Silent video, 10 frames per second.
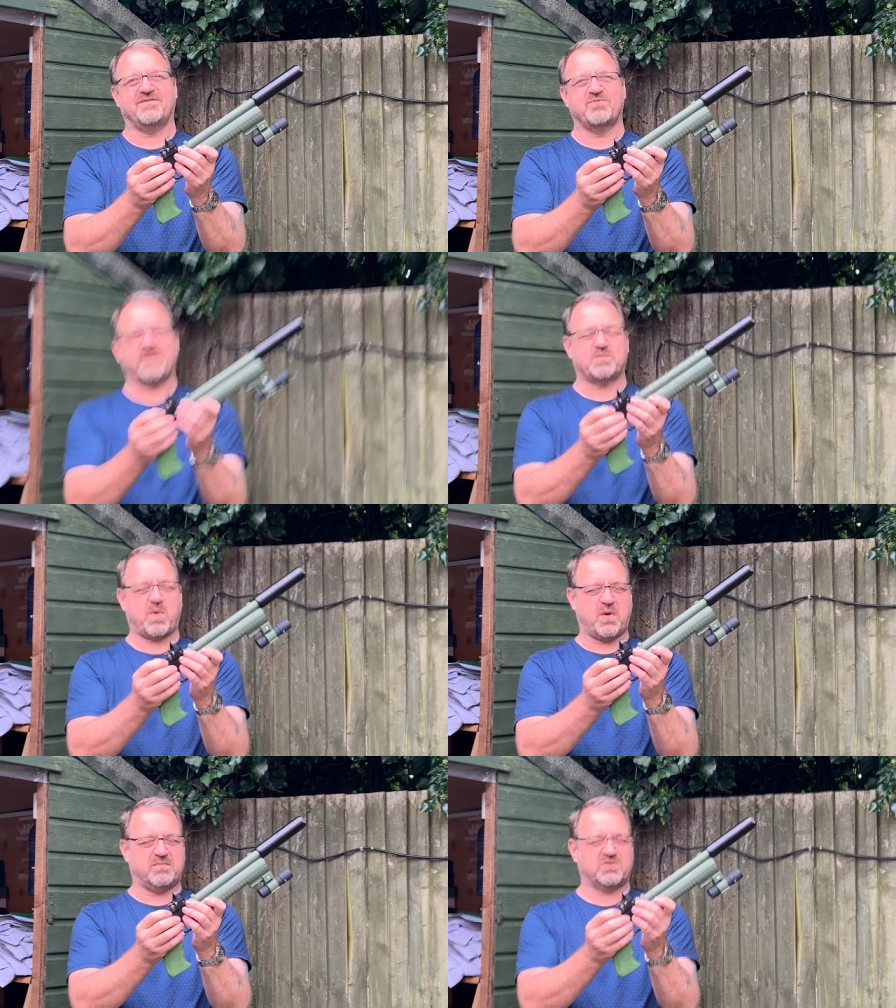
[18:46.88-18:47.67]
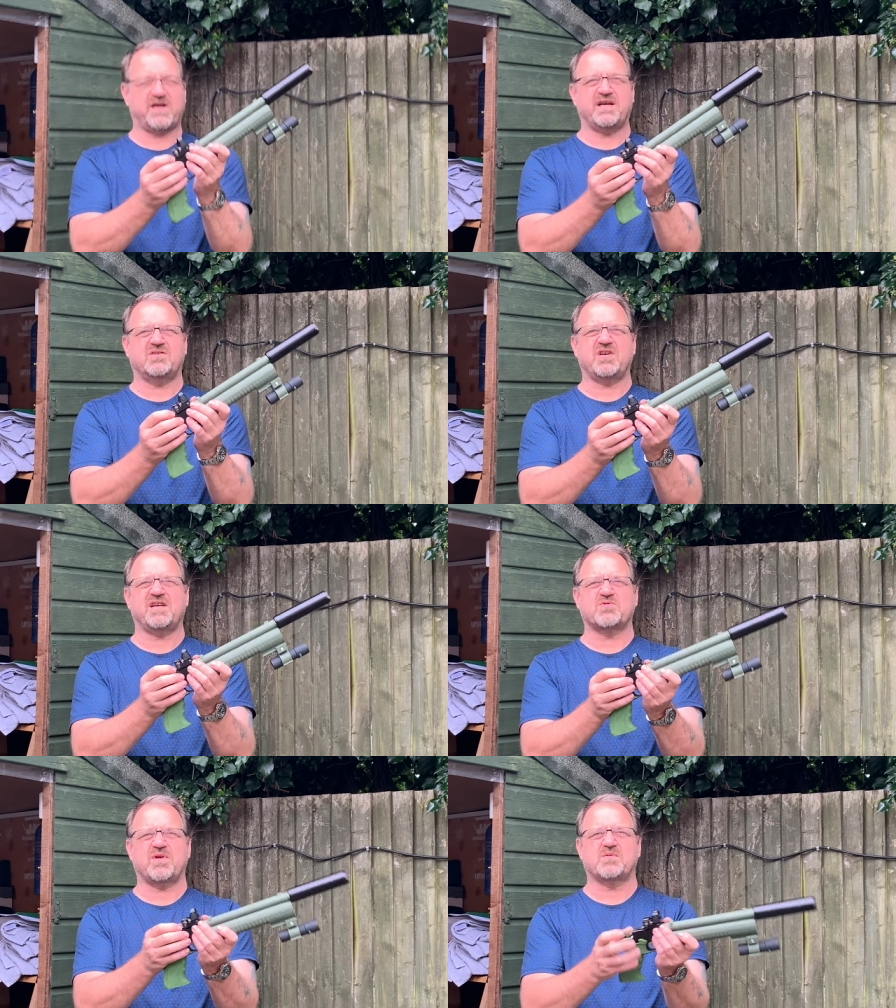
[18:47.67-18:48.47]
Ramsbottom, Ram
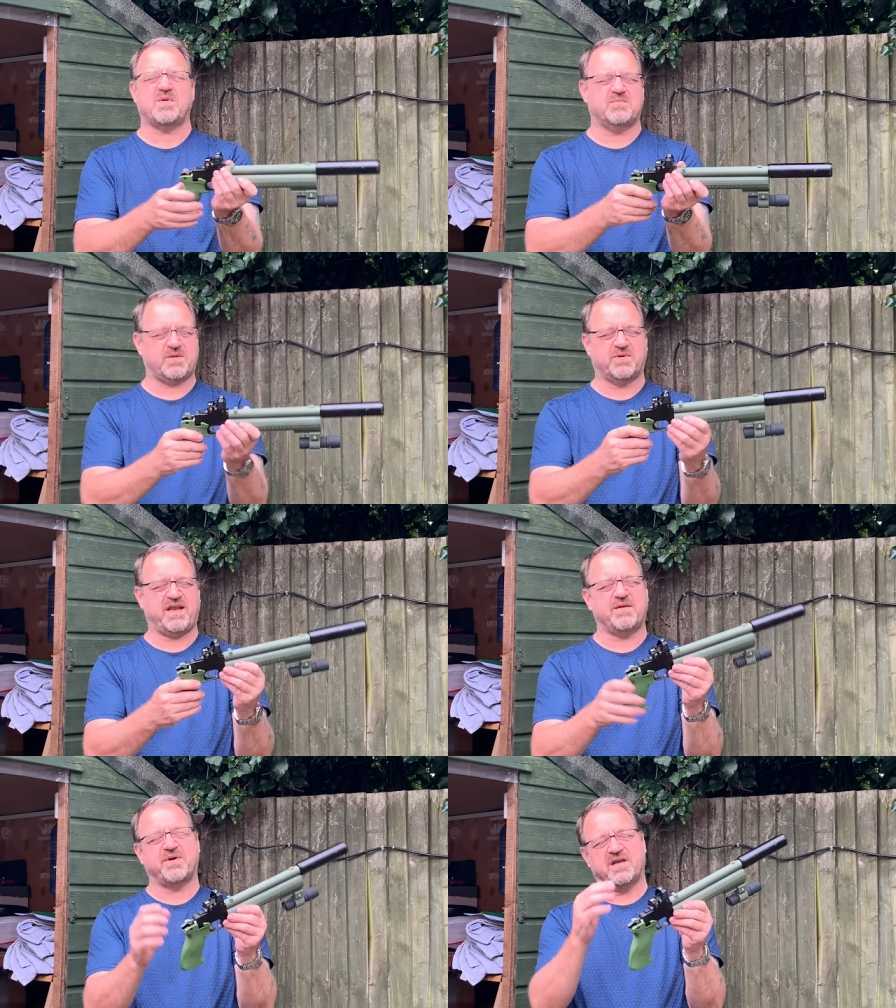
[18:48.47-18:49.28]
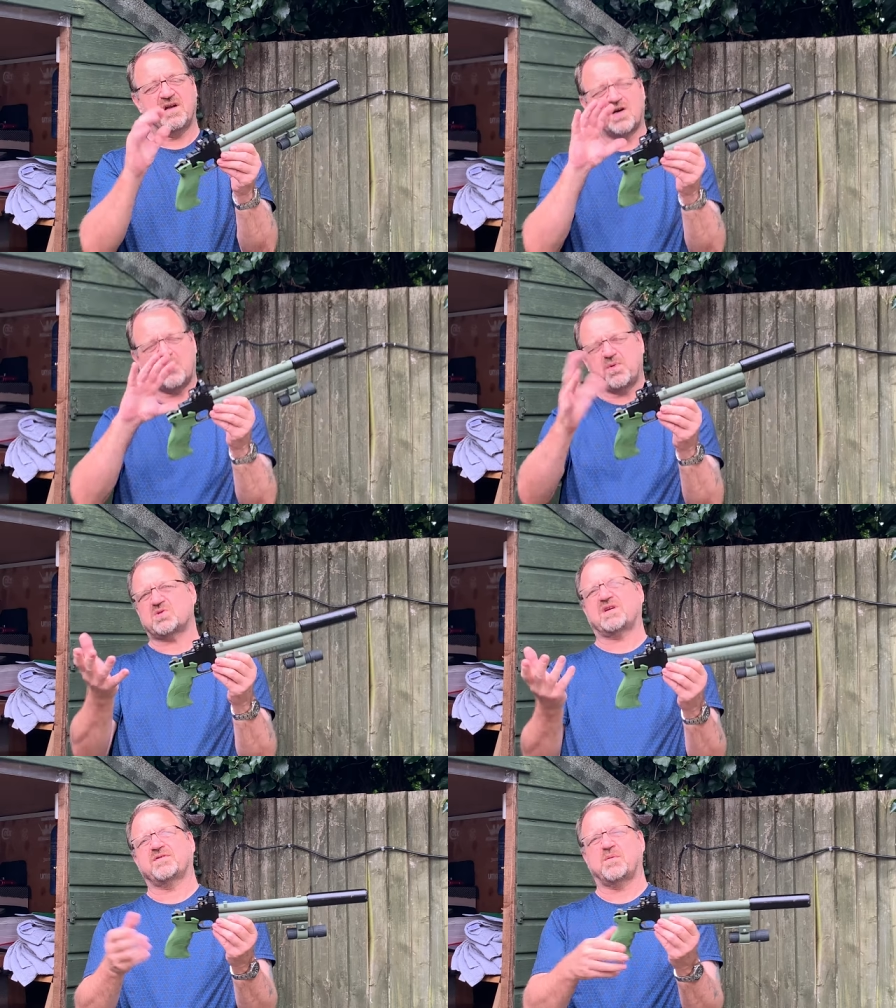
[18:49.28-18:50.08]
Ramsbottom, yeah. someone. Anyway, yeah. I bought
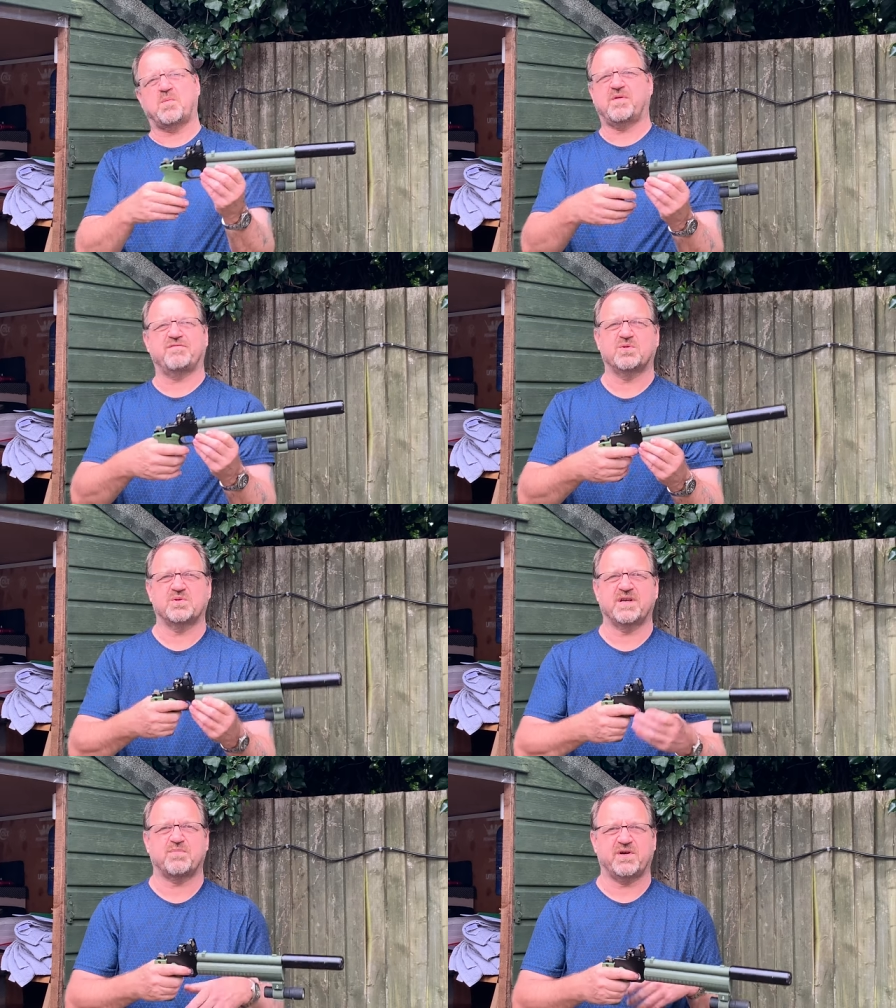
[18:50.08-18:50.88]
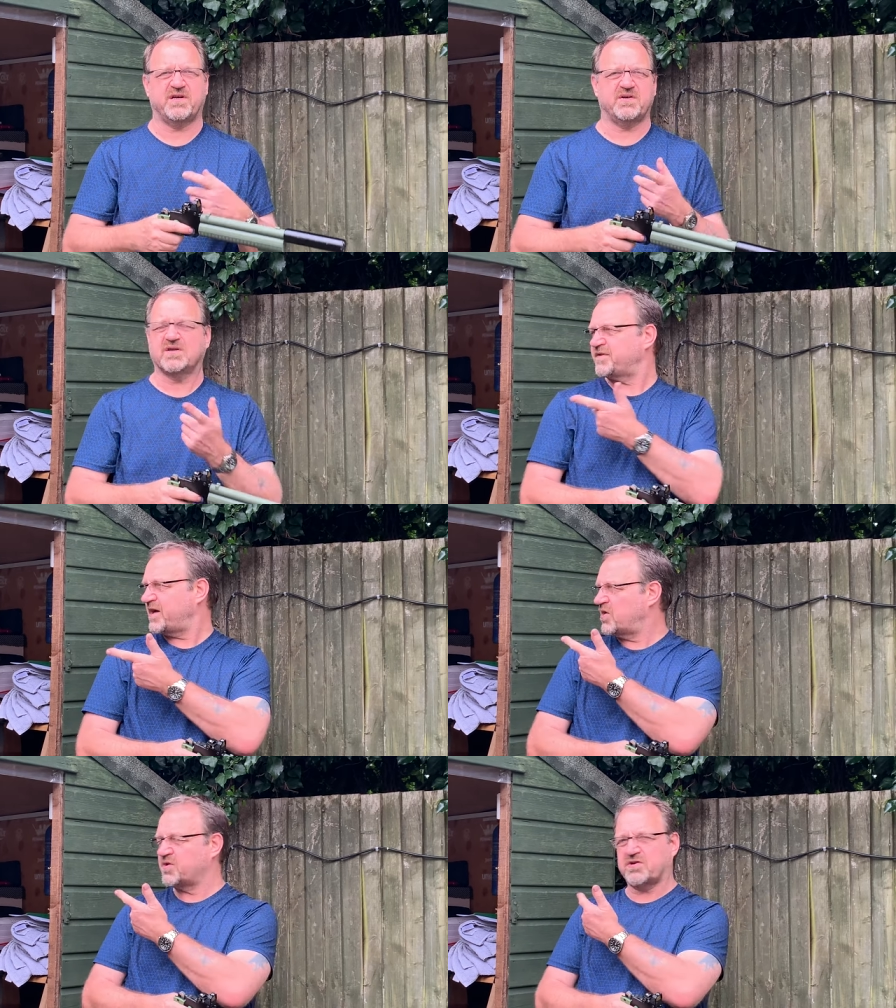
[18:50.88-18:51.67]
stuff from them before and they're pretty good. I think
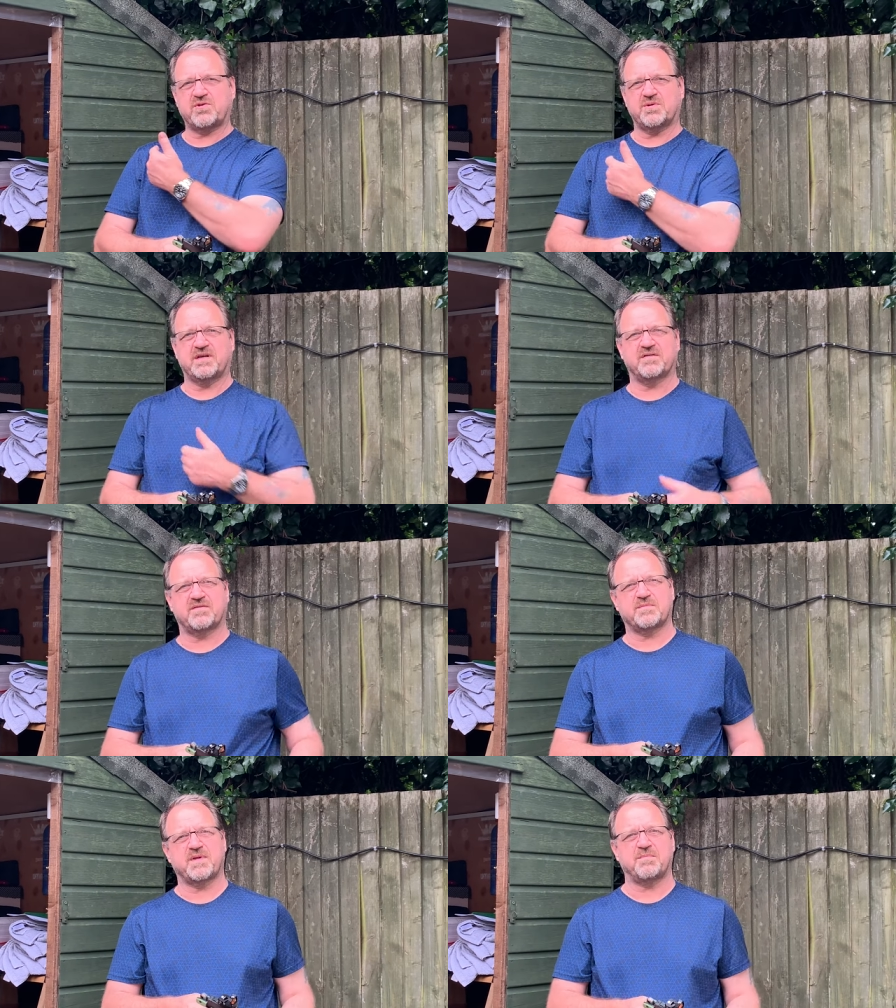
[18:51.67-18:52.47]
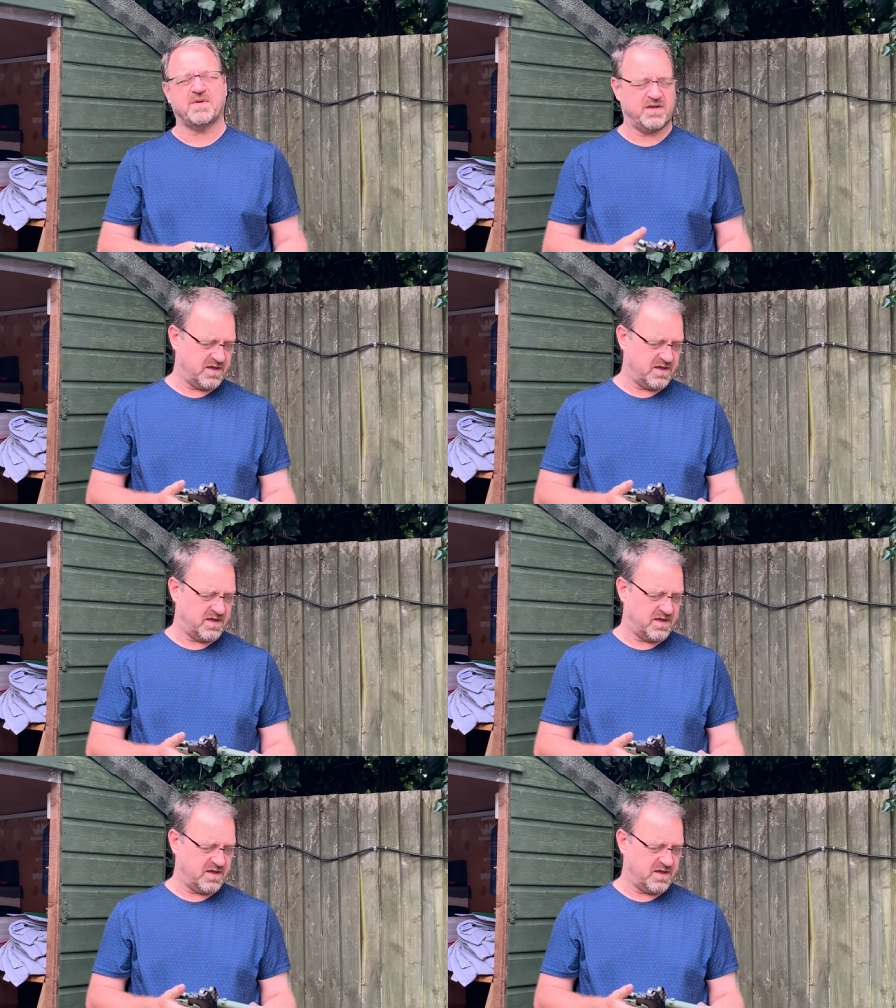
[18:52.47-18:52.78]
I got the chrony from them.